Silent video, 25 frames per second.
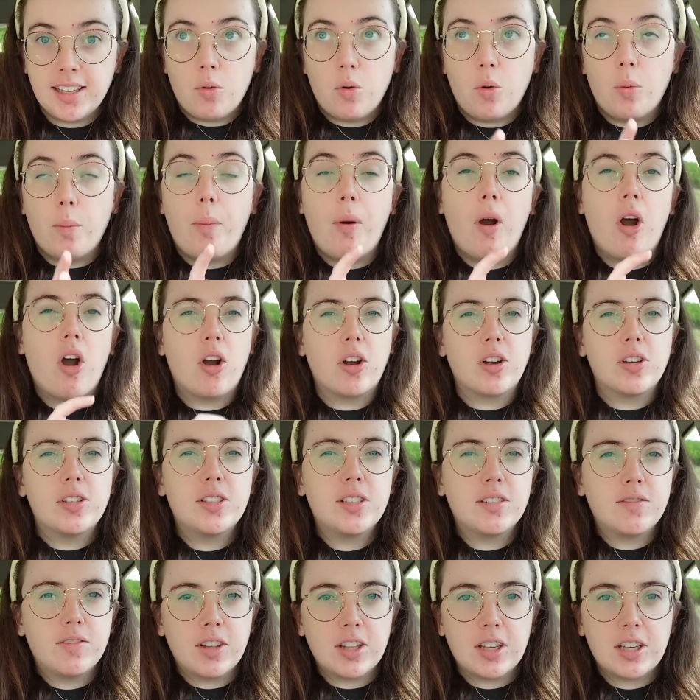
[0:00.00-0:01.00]
well, parts
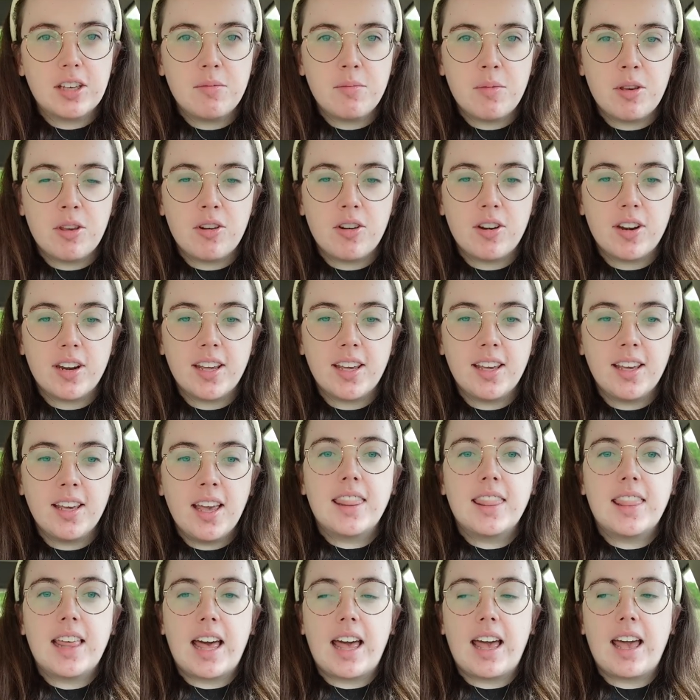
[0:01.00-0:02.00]
of the community
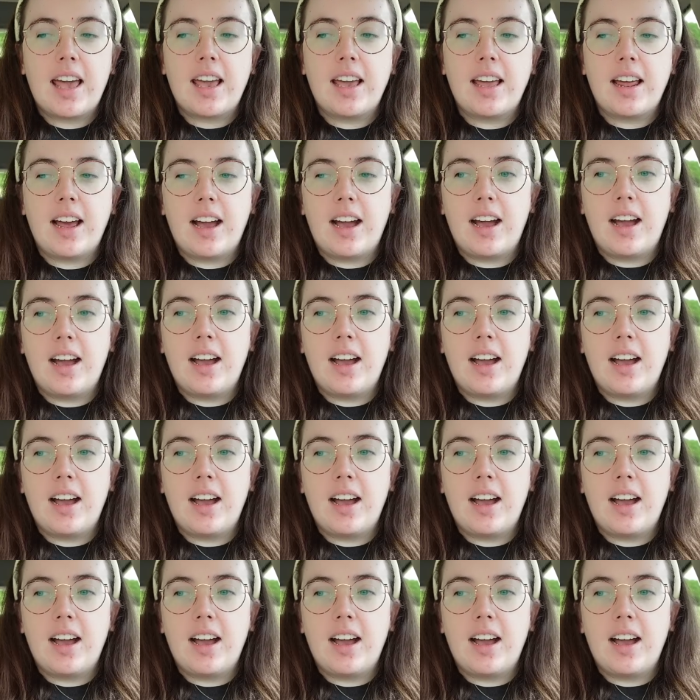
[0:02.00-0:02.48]
that